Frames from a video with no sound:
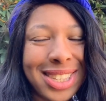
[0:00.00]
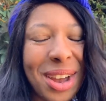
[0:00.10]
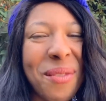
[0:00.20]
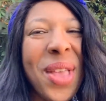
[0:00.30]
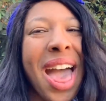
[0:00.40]

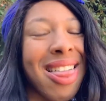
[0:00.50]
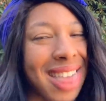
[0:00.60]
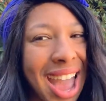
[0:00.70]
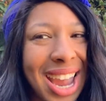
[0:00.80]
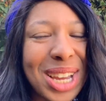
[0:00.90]
So
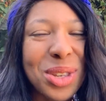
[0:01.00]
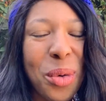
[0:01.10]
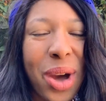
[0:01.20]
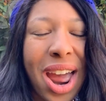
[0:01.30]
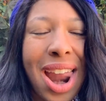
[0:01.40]
that is
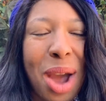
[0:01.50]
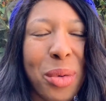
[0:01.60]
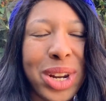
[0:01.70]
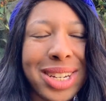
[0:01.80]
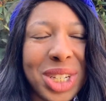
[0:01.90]
what I
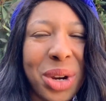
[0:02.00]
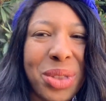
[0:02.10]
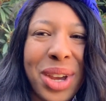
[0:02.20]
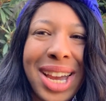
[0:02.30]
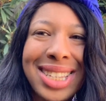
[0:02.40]
wanted to share
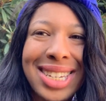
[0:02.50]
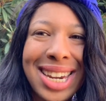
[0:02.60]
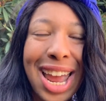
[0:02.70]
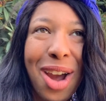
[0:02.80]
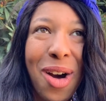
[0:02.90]
with you guys
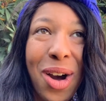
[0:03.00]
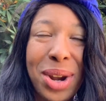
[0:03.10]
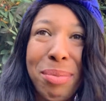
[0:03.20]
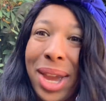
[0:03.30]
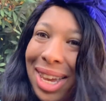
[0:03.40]
today
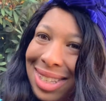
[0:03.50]
on making